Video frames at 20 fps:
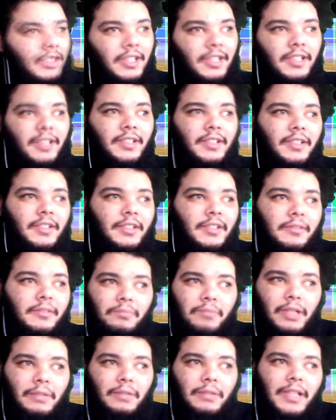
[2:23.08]

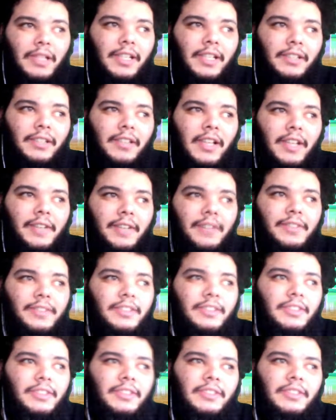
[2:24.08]
But I'm
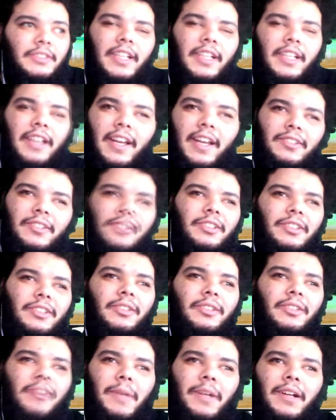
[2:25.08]
after
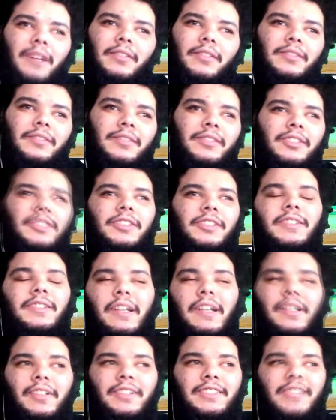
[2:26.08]
about,
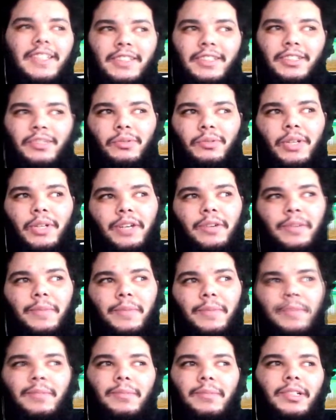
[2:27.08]
I want to say the
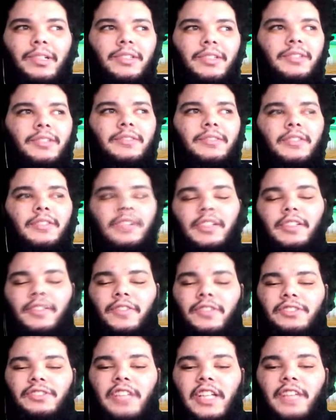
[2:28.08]
12-minute mark of the
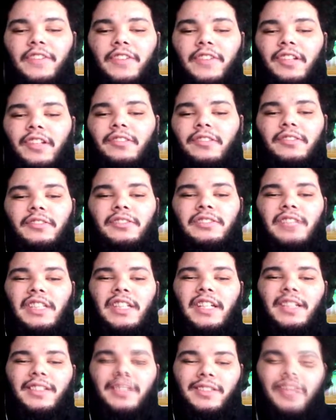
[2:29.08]
first half, Illinois was
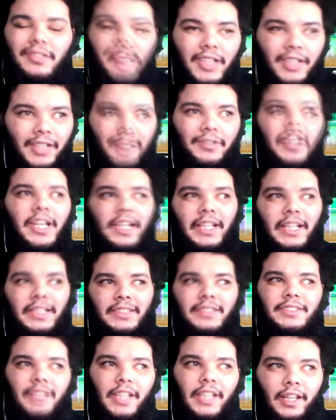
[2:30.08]
okay, we got this
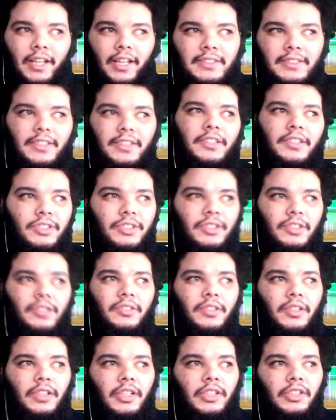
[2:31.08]
thing. It's under control.
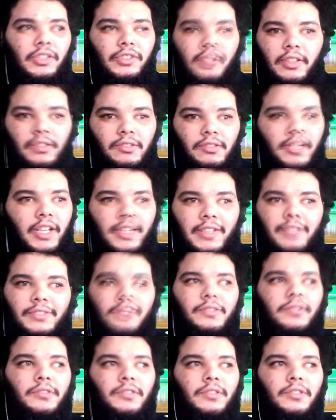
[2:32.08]
Drexel can't score.